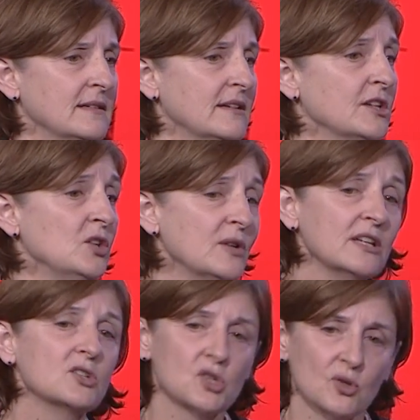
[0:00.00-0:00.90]
you can
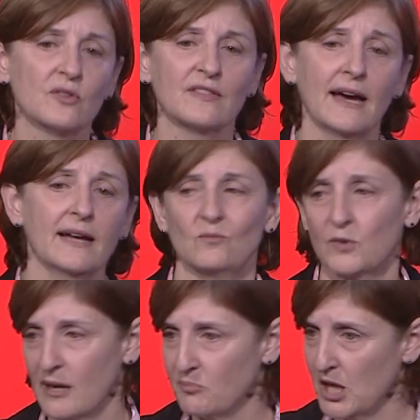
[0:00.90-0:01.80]
ensure that when
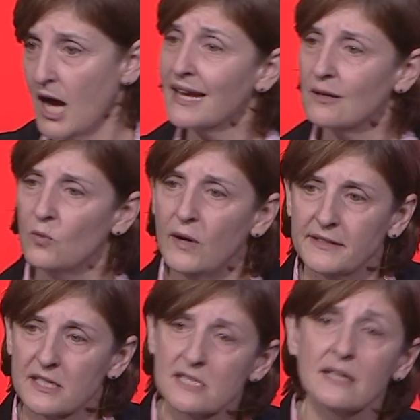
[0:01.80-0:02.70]
I block it
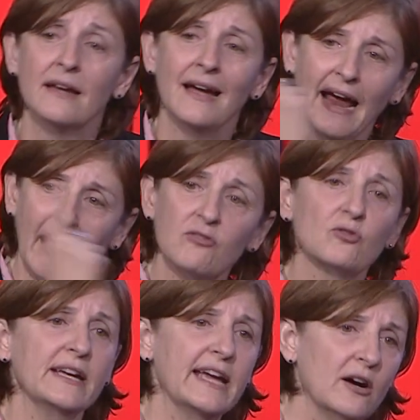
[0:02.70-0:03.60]
once,
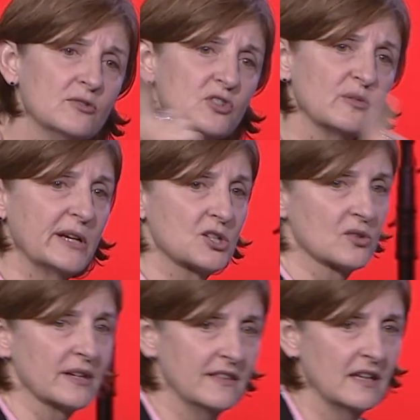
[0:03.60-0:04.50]
every
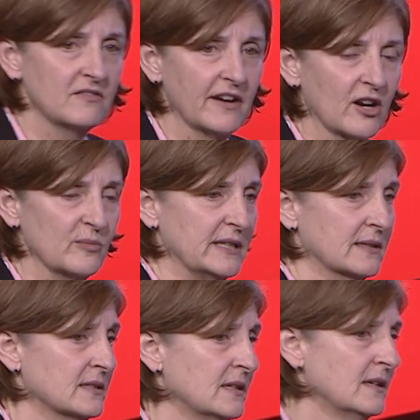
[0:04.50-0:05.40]
countermeasure in the
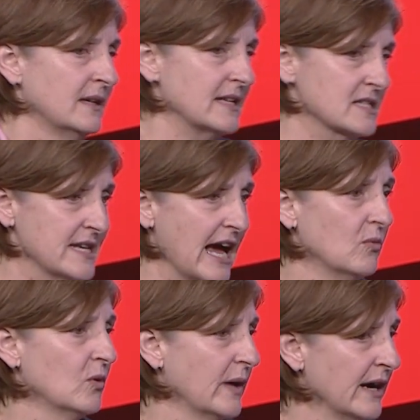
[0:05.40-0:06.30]
environment is now
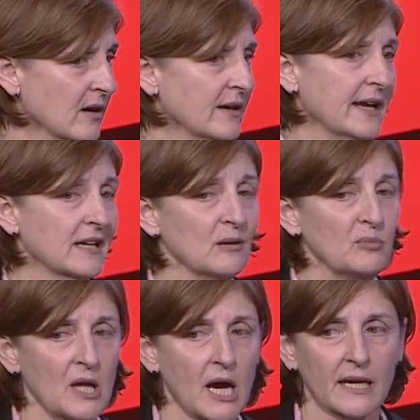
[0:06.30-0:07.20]
aware and can
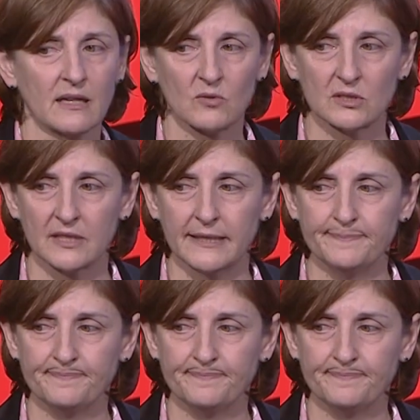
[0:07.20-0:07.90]
block it in real time.